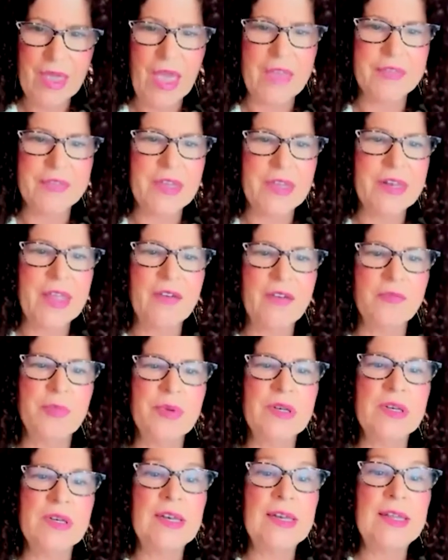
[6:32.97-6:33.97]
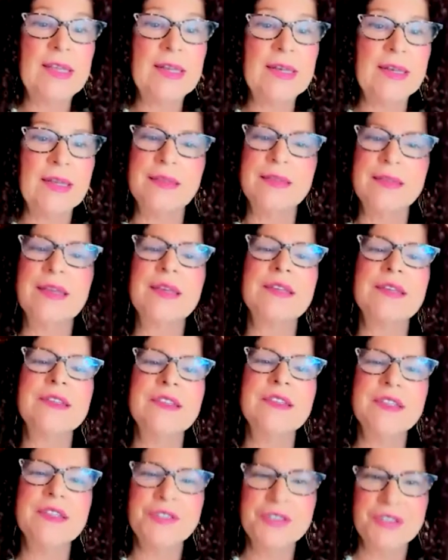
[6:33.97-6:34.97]
and that have been needing the
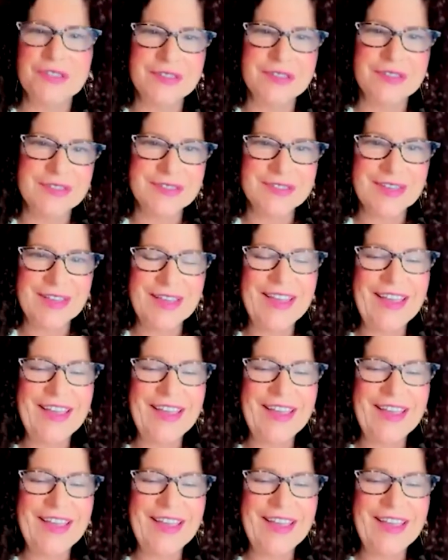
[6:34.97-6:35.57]
conditions